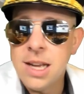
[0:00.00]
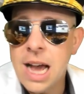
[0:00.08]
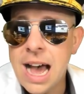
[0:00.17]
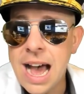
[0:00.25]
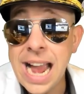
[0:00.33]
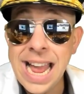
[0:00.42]

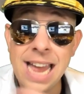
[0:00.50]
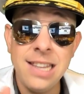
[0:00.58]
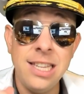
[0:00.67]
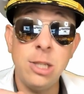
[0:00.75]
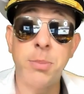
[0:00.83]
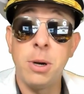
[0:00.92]
I had
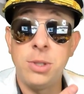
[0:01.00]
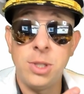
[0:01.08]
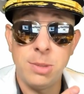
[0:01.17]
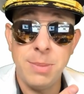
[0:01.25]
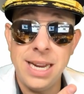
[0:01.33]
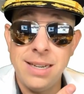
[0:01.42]
these
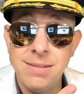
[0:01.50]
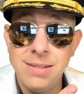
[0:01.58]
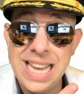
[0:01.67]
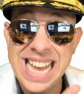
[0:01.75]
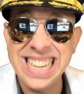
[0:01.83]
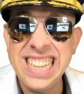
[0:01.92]
posters made.
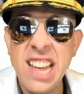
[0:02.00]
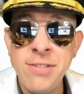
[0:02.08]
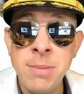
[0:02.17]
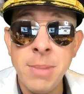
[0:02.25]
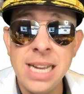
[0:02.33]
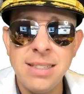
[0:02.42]
An
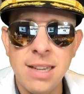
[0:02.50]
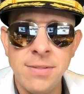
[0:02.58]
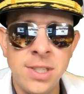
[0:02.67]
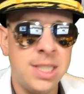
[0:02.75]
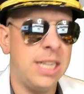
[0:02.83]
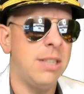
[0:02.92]
11 by
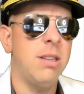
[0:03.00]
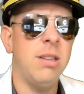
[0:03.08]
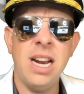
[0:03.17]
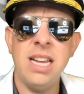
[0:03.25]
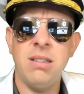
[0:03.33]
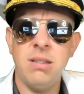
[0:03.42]
17. So
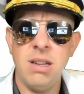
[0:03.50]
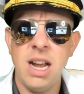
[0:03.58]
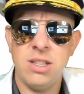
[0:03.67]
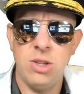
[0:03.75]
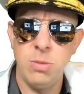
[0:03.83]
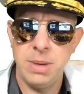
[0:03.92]
they're
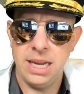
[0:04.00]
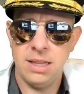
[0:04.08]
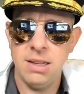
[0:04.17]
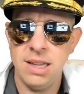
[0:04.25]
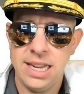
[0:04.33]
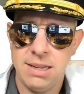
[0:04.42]
not too big.
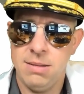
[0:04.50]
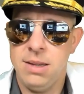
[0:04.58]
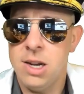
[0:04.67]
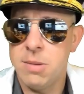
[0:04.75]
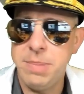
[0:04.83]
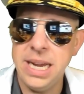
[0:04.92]
They're like,
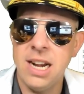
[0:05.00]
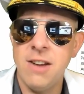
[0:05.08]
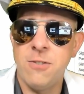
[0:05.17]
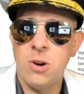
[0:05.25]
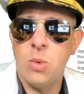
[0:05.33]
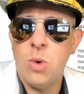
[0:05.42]
big
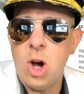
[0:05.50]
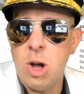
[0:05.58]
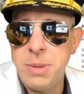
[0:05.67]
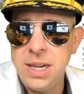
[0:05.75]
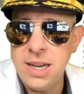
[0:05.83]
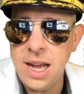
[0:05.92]
enough for a
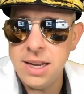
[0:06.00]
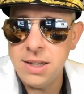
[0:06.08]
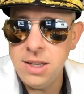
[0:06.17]
wall, but not,